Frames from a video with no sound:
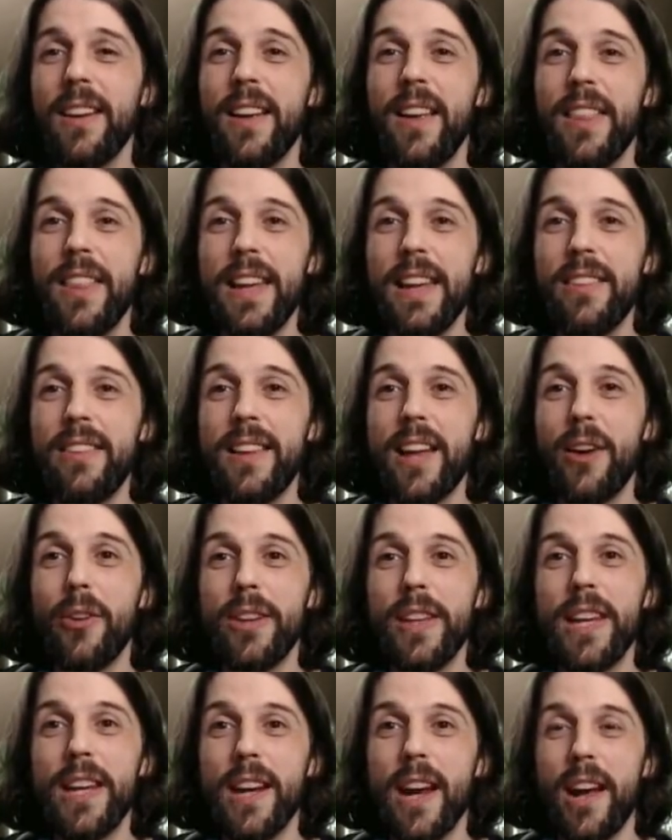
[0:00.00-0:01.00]
things down
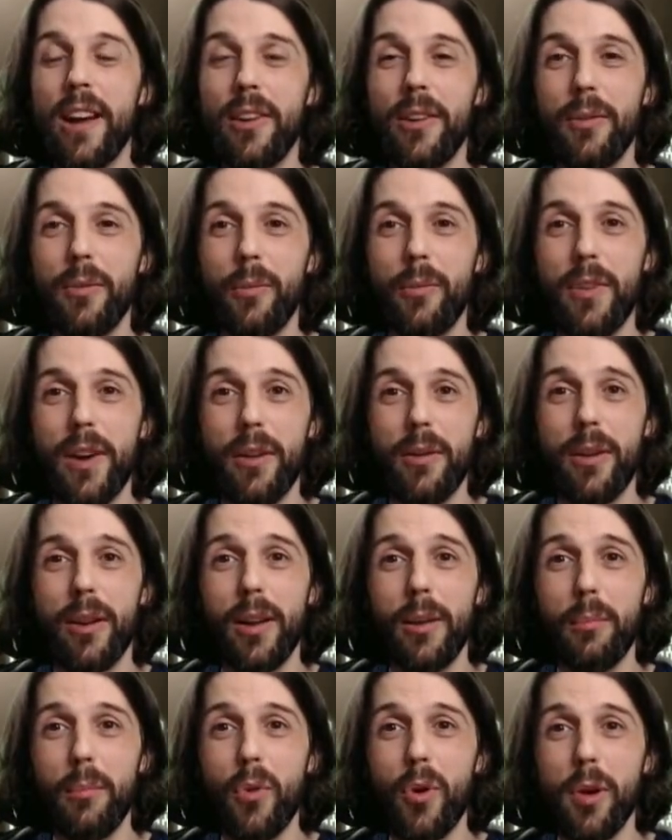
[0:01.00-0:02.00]
here are
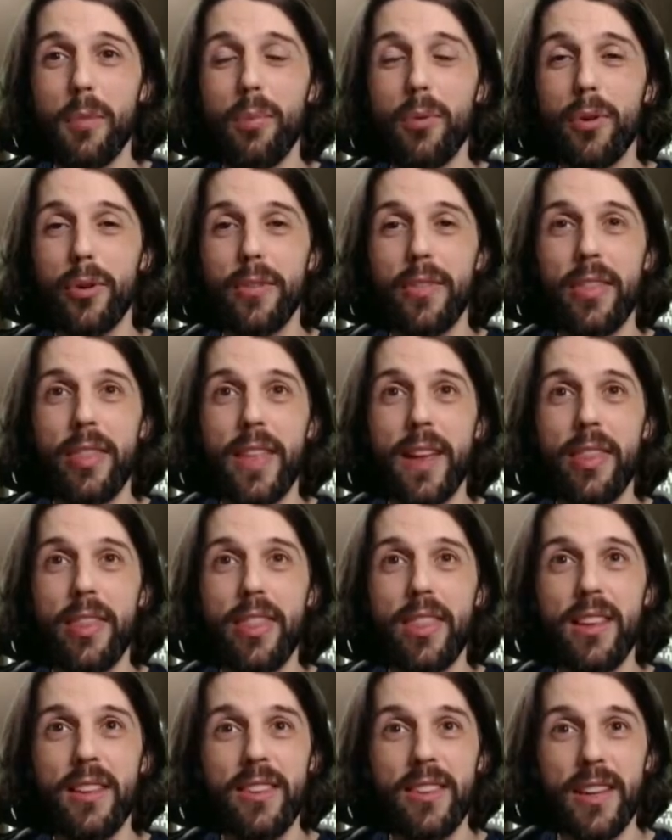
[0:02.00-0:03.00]
very, more important
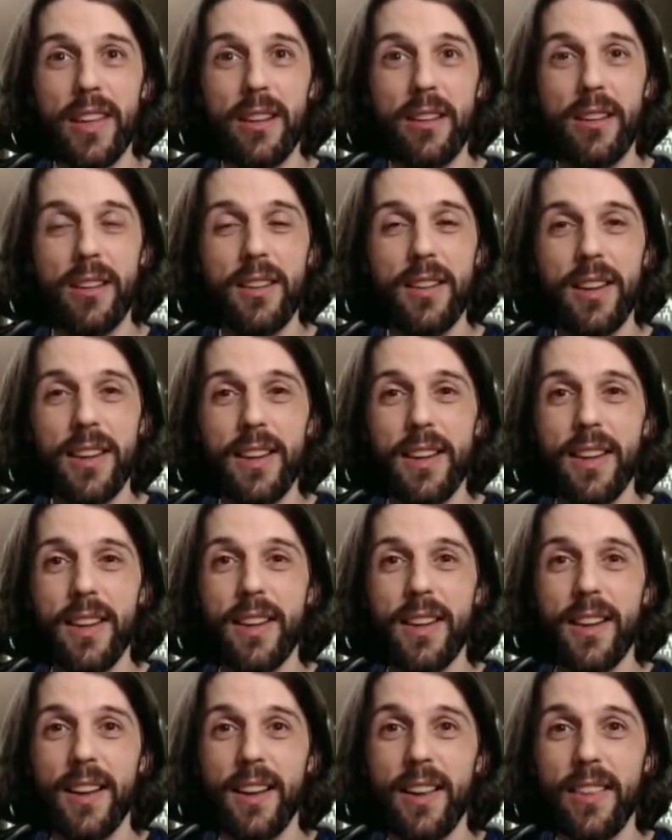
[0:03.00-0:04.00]
than this here.
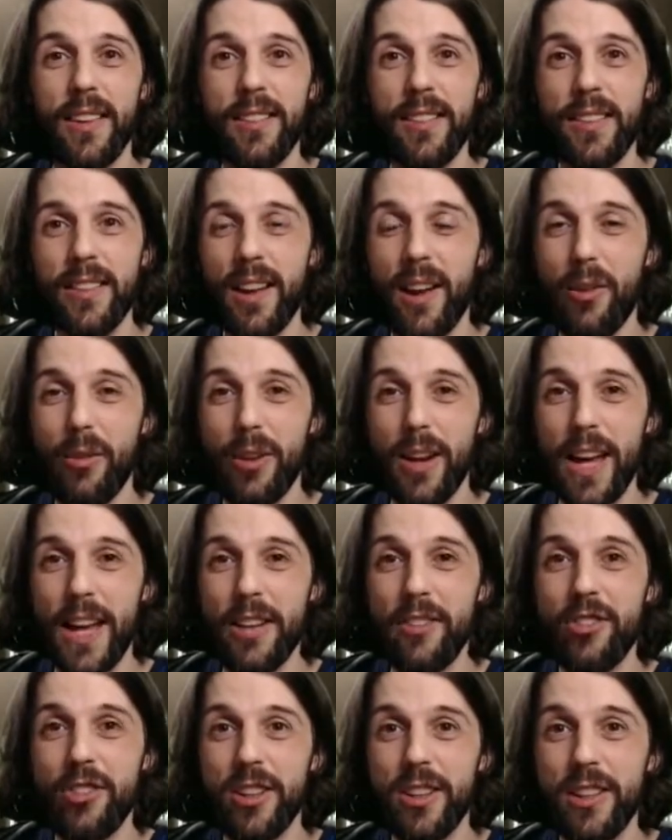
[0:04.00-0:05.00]
This is our
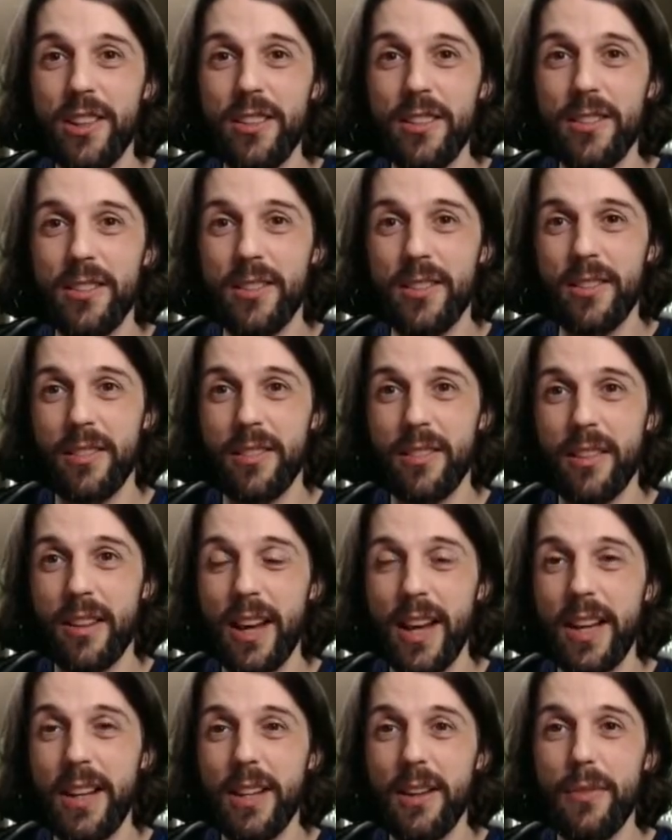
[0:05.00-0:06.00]
engine,
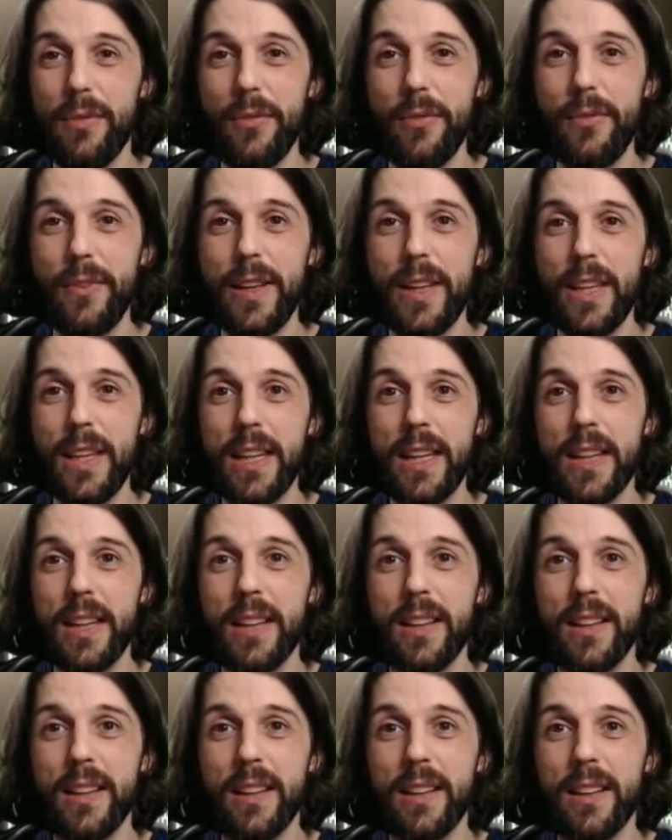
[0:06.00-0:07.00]
right? If
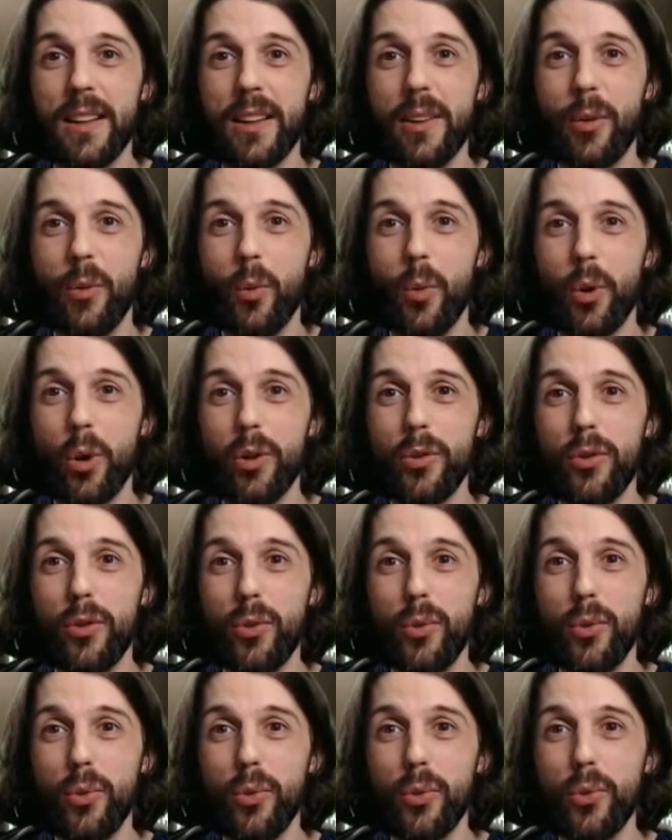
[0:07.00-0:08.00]
we were
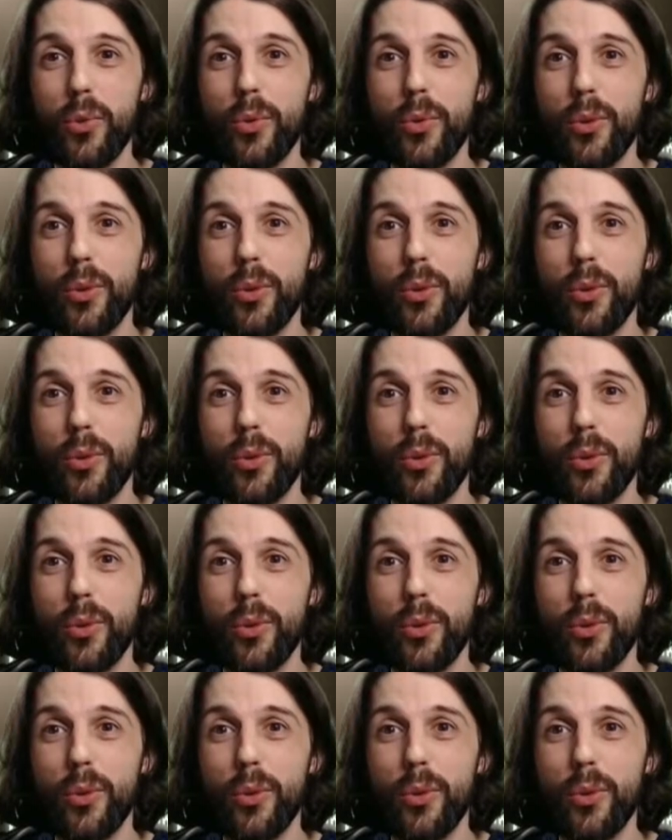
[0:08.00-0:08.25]
to